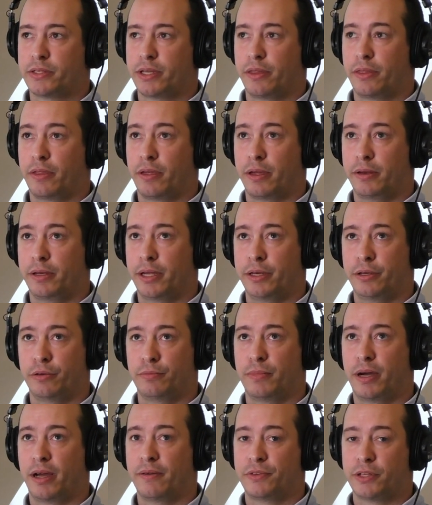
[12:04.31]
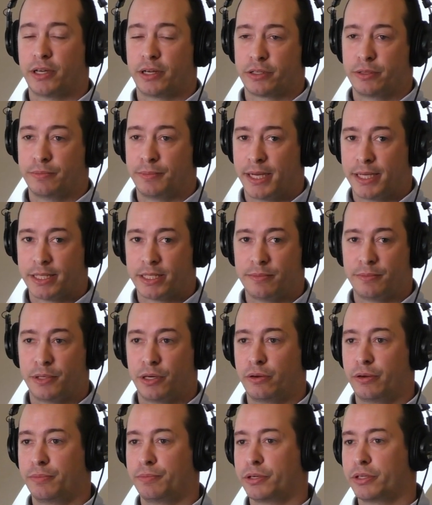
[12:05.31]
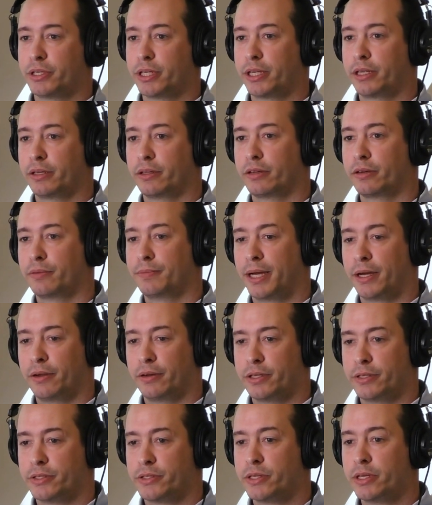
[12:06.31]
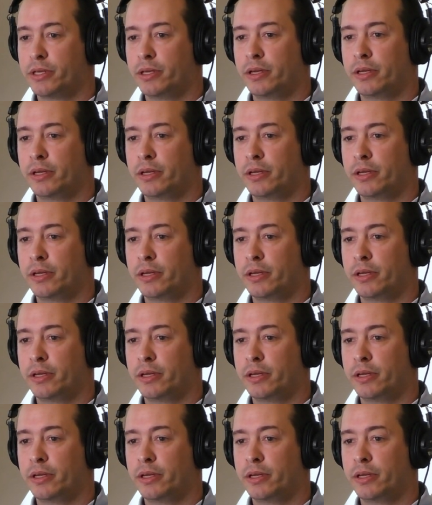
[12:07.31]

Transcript: I know I've talked to Massimo in particular about his